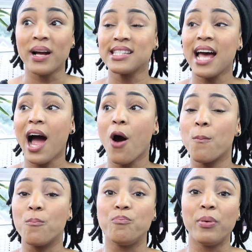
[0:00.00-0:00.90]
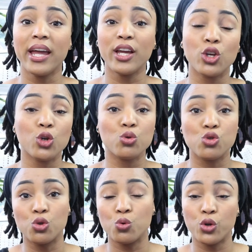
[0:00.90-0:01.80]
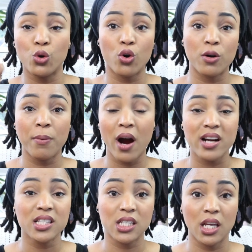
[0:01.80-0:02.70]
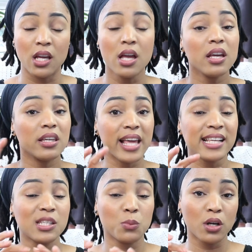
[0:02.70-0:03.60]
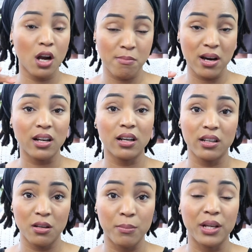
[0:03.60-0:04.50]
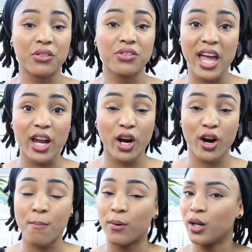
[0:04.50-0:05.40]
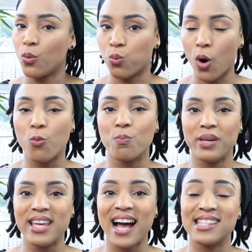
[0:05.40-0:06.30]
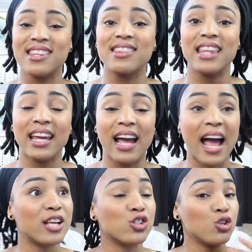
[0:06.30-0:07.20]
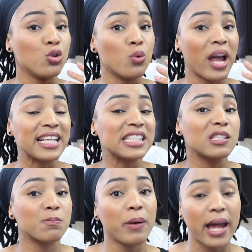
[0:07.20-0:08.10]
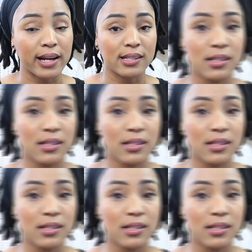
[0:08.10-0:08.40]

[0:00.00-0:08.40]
matter how big you do your parting, yes, it will come out a little bit thicker, but it won't be as thick as you expect